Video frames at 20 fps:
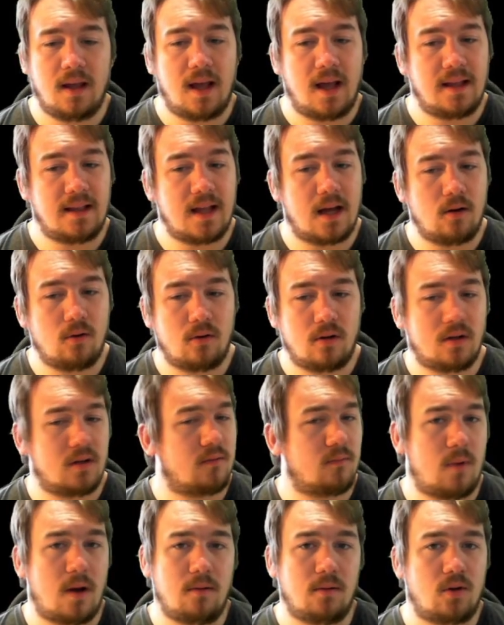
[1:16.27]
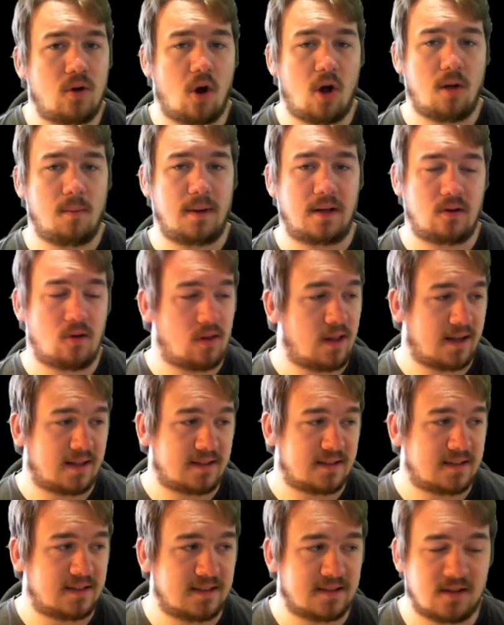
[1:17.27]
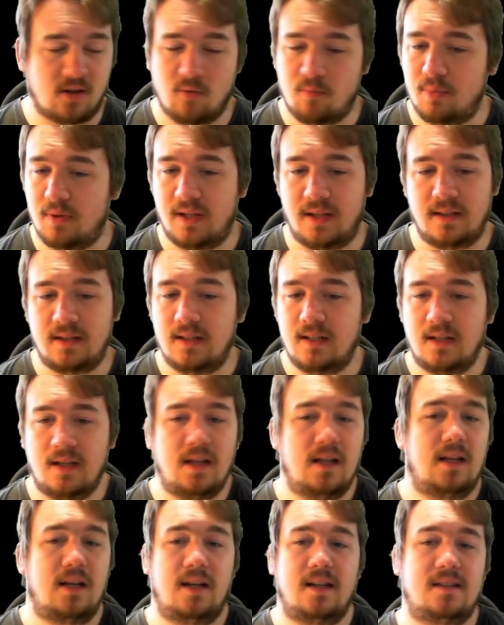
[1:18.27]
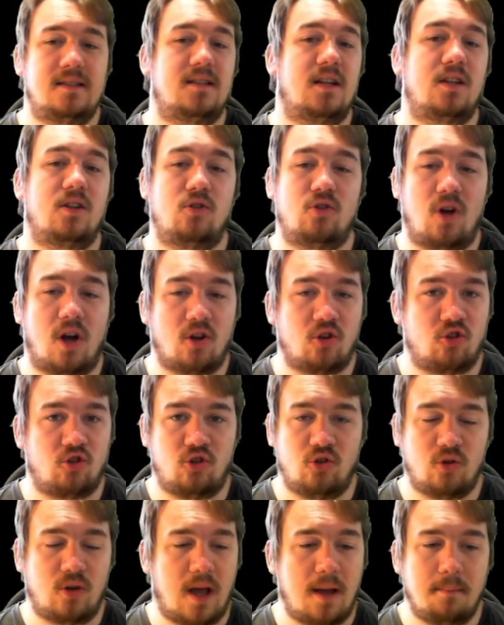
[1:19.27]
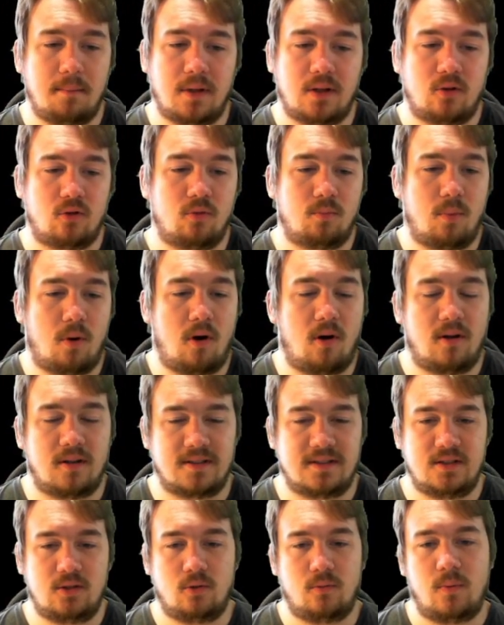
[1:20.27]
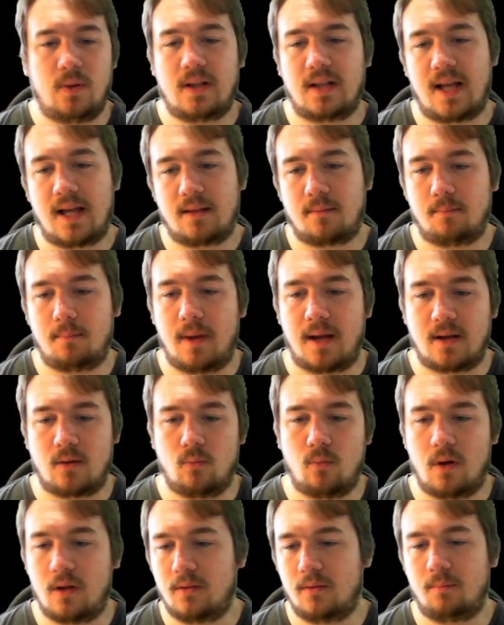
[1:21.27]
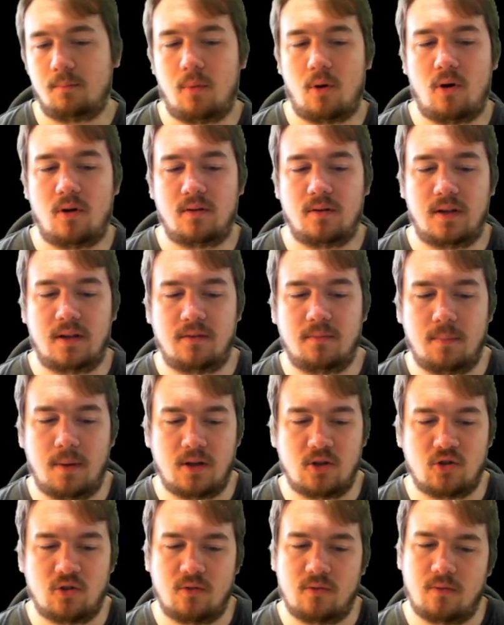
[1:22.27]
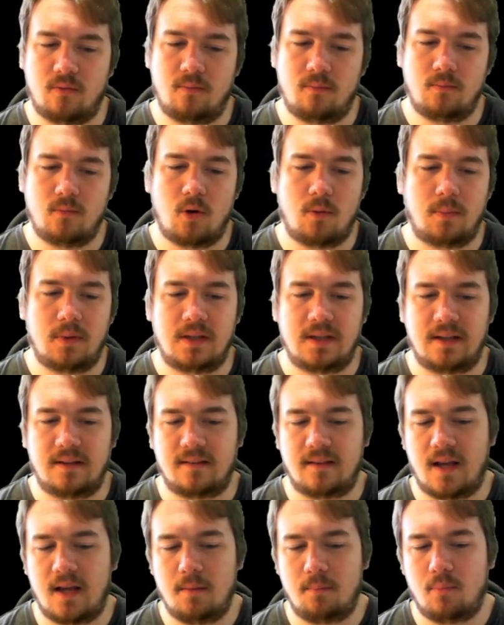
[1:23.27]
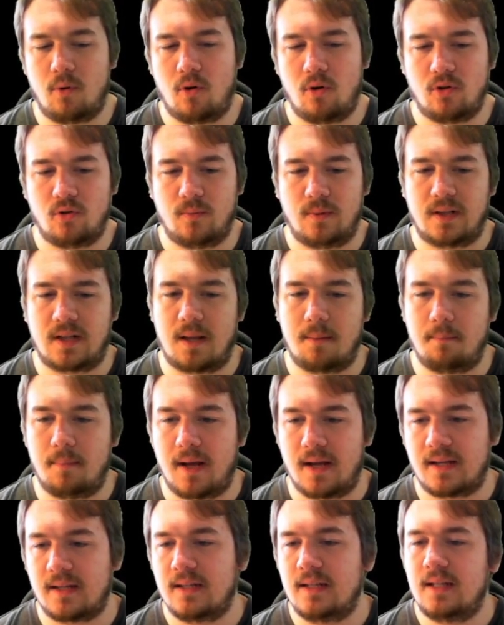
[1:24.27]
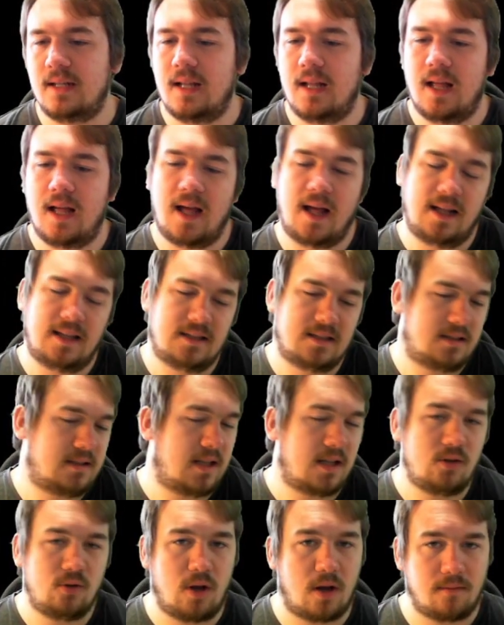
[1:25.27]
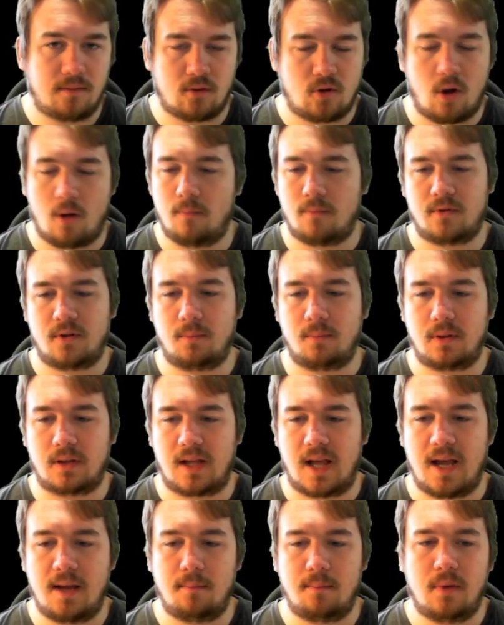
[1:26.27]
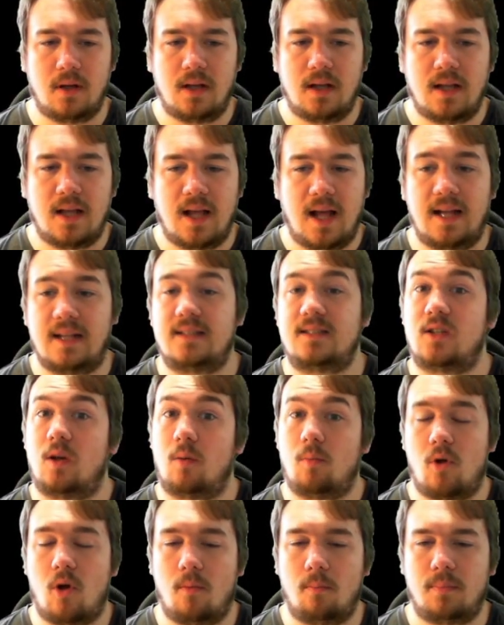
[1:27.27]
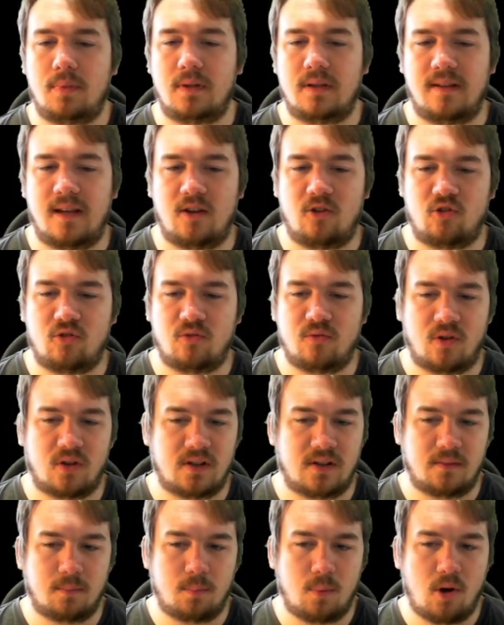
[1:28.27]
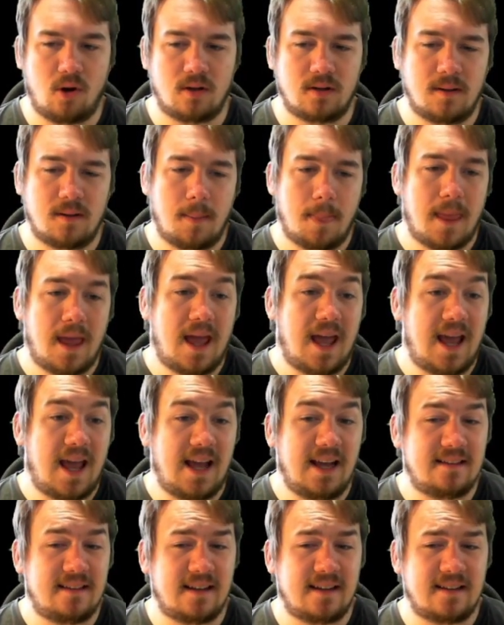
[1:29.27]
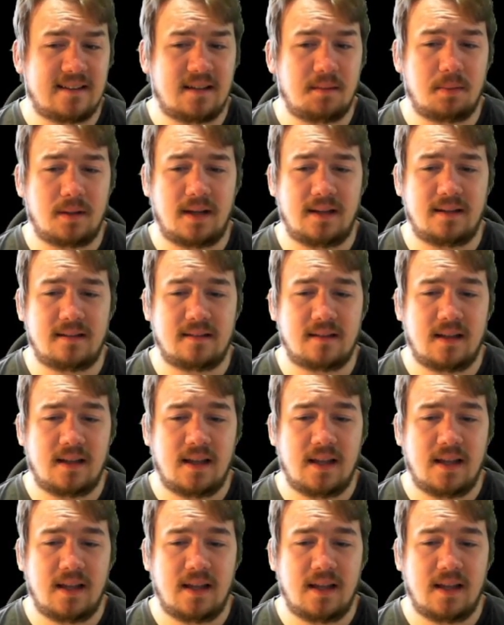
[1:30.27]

And now, very calm and collected, this opening. It's not a rush. You gambit two pawns, you will get back one pawn, especially normally this a pawn you will get back, and then you have a comfortable game and some compensation for this pawn. a6 he plays,